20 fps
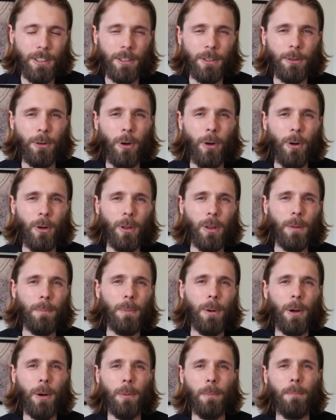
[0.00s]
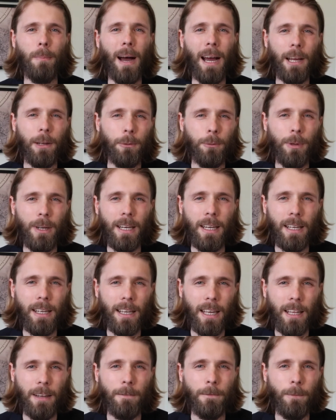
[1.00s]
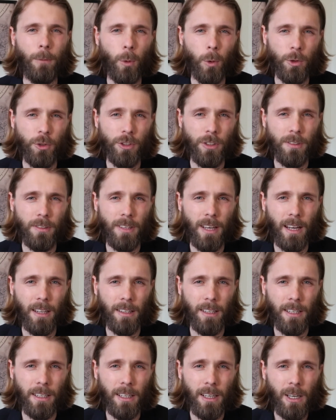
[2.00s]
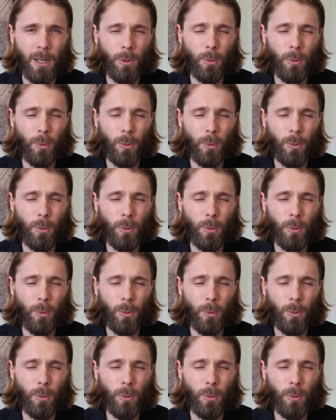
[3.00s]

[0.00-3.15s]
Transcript: is all about mind reading and fortune telling.